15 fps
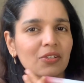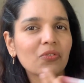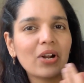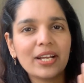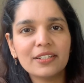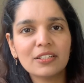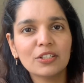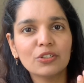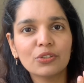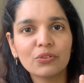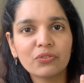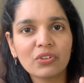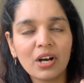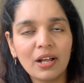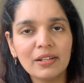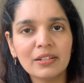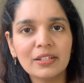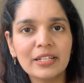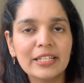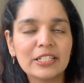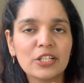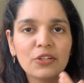the right hint of color.
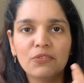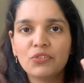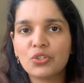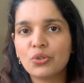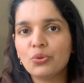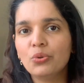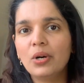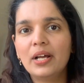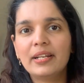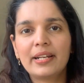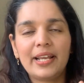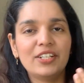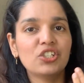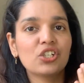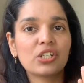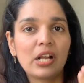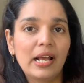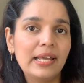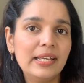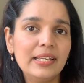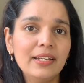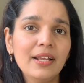It gives you a nice
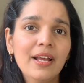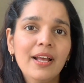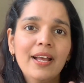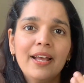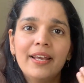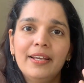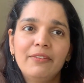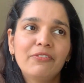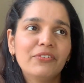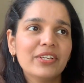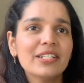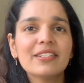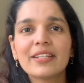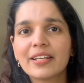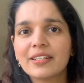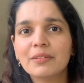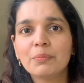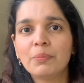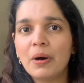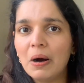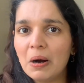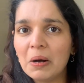shine. It feels like a
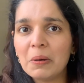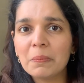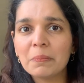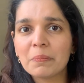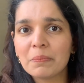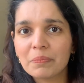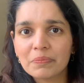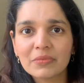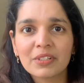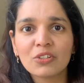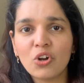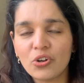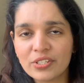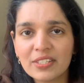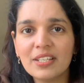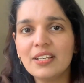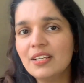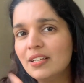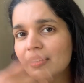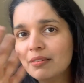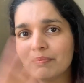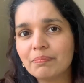balm,
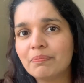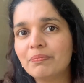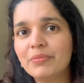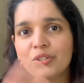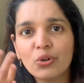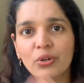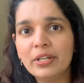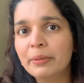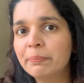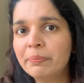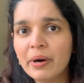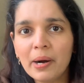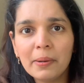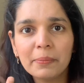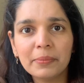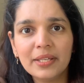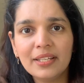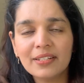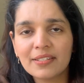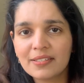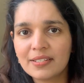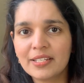glossy, you know, lip balm
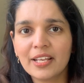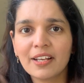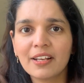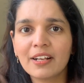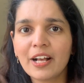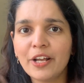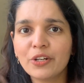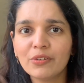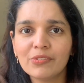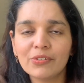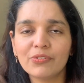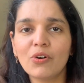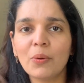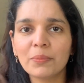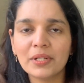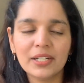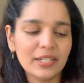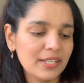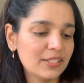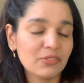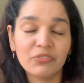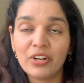in a stick kind of a formula.
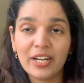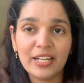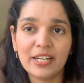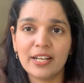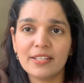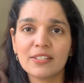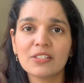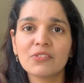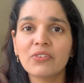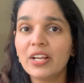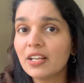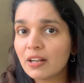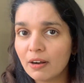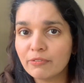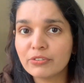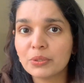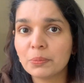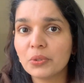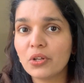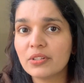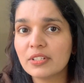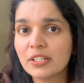It's very nice. It's very
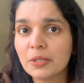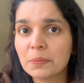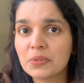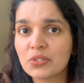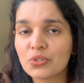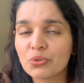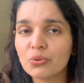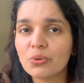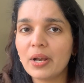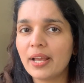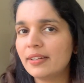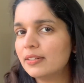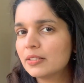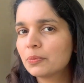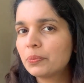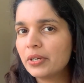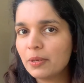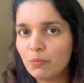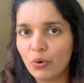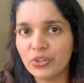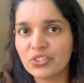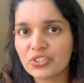comfortable on the lips too, and it's pretty
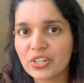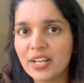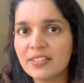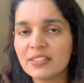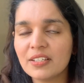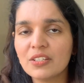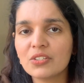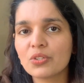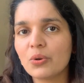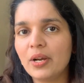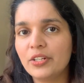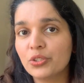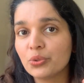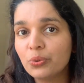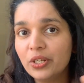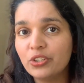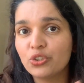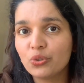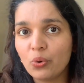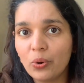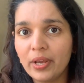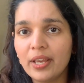moisturizing. So I do
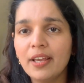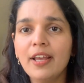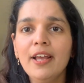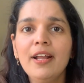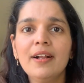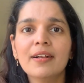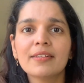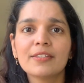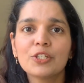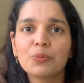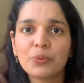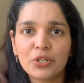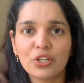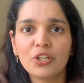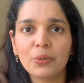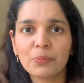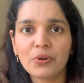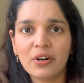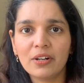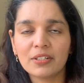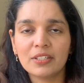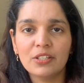enjoy this particular
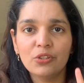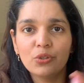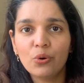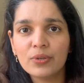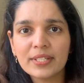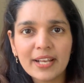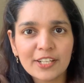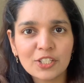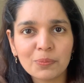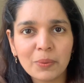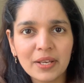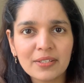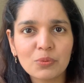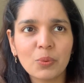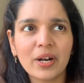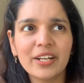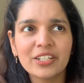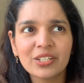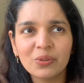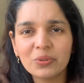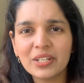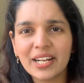product in those aspects. What I
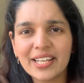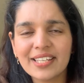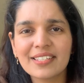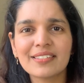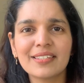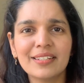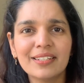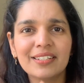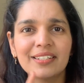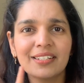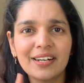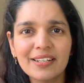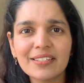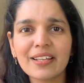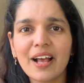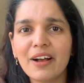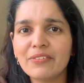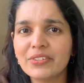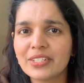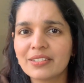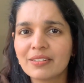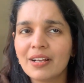don't like is that it does have
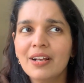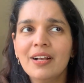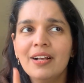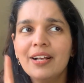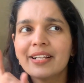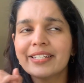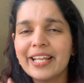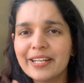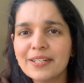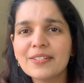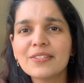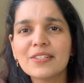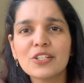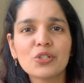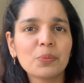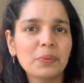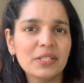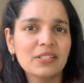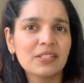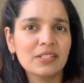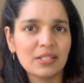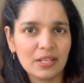a tendency to be
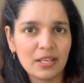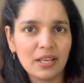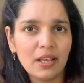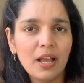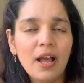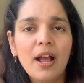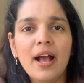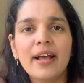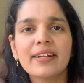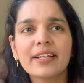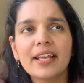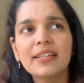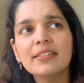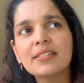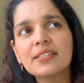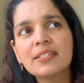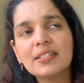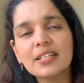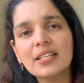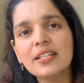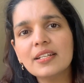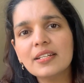sticky. And again, the
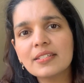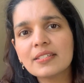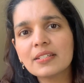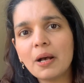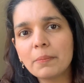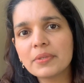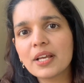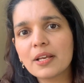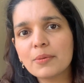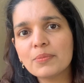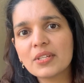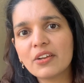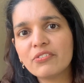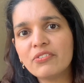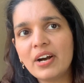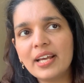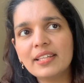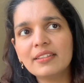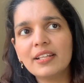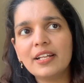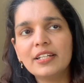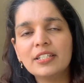stickiness, sometimes I
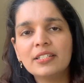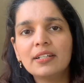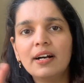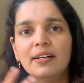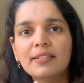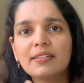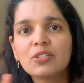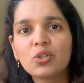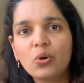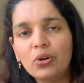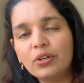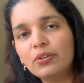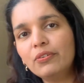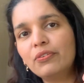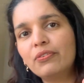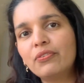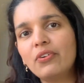find that it does sort of